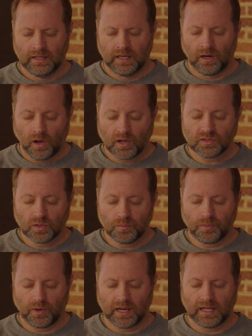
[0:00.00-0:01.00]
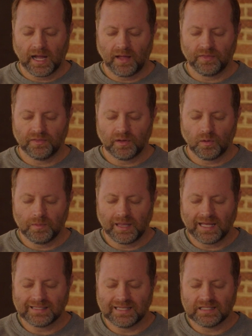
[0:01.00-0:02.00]
And I also pray, God, that there would be
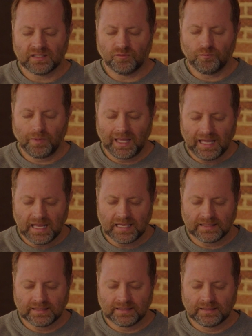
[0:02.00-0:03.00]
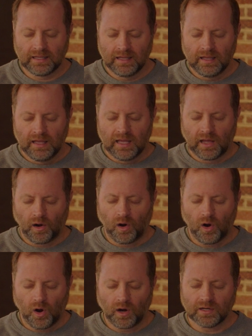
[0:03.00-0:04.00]
that sense of peace in our
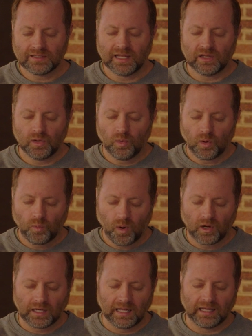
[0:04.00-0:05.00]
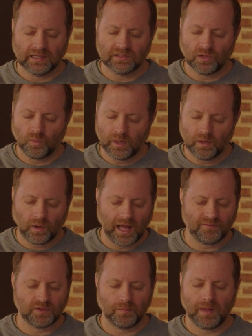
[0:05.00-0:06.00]
hearts that you are working, and so we don't
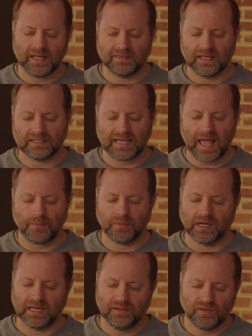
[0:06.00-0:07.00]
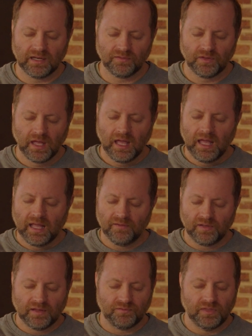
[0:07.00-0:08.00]
have to make things happen. And even
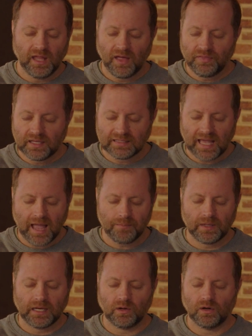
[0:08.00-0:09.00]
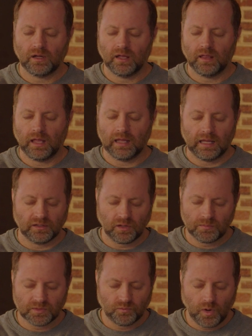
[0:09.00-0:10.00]
if nothing's happening or in
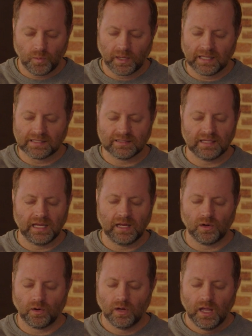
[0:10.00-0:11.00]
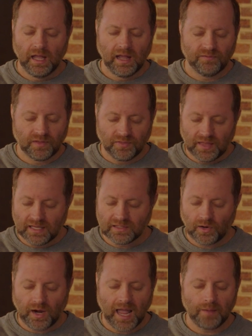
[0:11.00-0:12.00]
terms of what we can see, or if the things
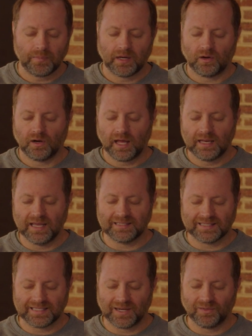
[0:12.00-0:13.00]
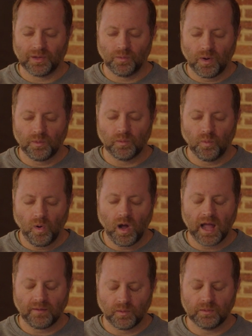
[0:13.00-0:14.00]
that are happening are not necessarily what we
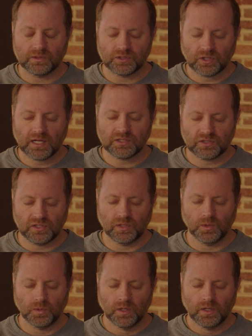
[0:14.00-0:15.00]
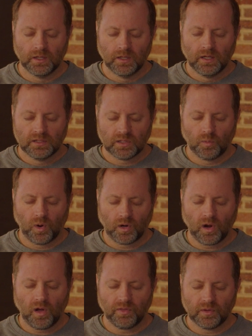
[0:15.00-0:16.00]
want, we would trust you to
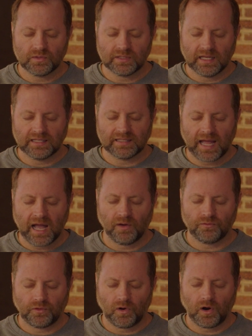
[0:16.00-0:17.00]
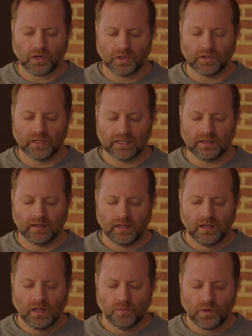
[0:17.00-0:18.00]
work all those things out for our good.
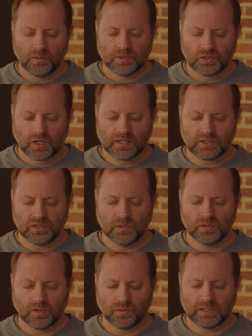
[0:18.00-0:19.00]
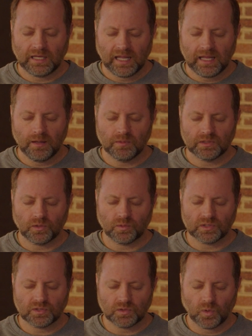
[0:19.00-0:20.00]
We would trust you to redeem and to
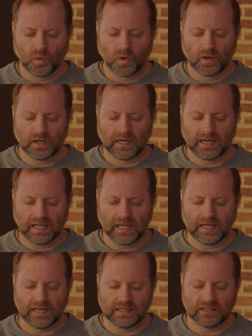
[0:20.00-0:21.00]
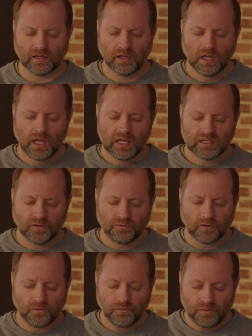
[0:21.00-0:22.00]
restore and again and to
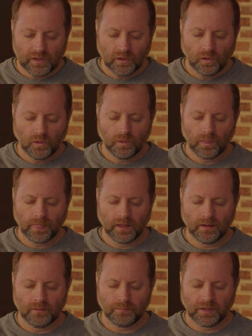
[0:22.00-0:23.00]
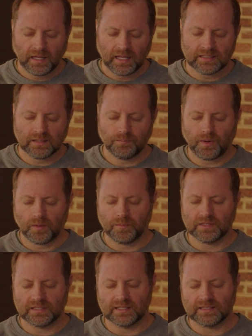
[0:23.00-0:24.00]
fulfill the plans and
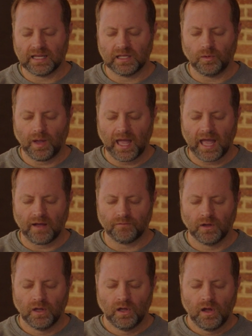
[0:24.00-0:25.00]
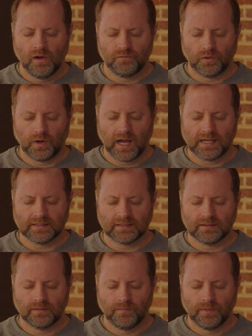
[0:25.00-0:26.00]
purposes that you have for
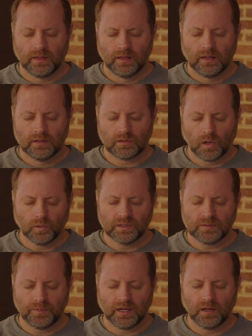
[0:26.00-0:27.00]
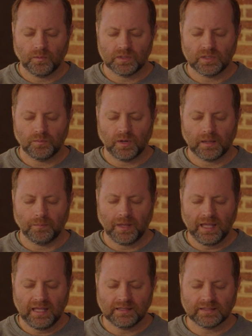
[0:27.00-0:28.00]
us. So Holy Spirit, would you bring
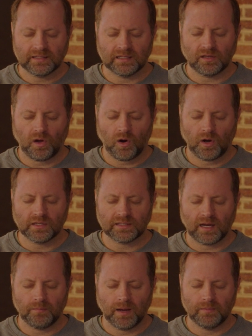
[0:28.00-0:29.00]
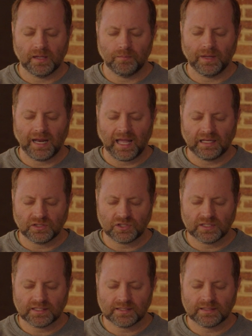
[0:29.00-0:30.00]
peace into hearts that are maybe a bit
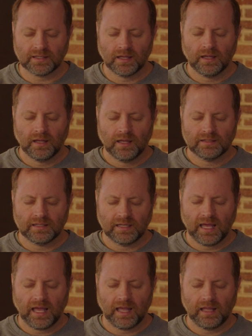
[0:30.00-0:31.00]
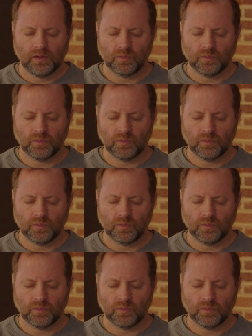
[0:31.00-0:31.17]
anxious today?